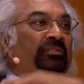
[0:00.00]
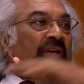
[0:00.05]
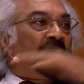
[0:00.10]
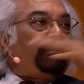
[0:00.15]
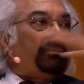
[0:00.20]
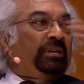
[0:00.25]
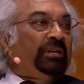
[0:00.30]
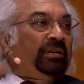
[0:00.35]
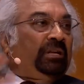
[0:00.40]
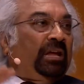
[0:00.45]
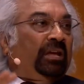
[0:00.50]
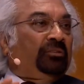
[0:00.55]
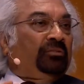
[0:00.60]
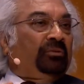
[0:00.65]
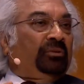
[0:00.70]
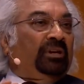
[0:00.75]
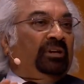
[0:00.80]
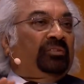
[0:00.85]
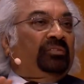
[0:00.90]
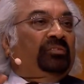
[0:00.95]
how many
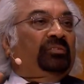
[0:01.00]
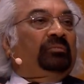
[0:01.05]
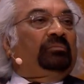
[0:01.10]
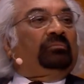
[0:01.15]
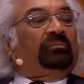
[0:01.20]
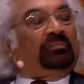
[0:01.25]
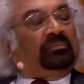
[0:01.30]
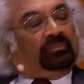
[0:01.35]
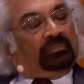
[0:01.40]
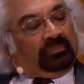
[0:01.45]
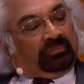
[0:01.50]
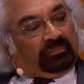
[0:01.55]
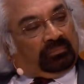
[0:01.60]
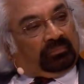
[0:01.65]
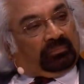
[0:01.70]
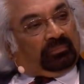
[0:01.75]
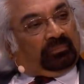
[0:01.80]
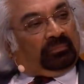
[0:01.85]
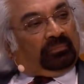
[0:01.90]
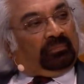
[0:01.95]
graduates,
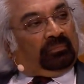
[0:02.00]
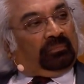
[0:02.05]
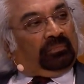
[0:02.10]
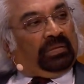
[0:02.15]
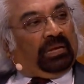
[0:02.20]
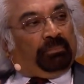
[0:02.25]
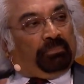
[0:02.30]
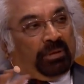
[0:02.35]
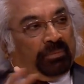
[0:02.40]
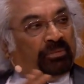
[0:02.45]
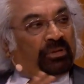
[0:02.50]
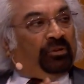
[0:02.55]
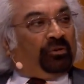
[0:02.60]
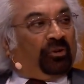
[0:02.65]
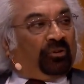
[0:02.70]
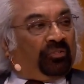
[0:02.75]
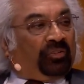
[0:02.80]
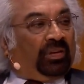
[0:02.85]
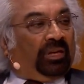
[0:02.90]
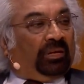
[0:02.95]
that may be your
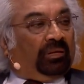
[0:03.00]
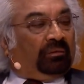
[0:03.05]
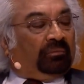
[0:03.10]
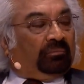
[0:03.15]
scale.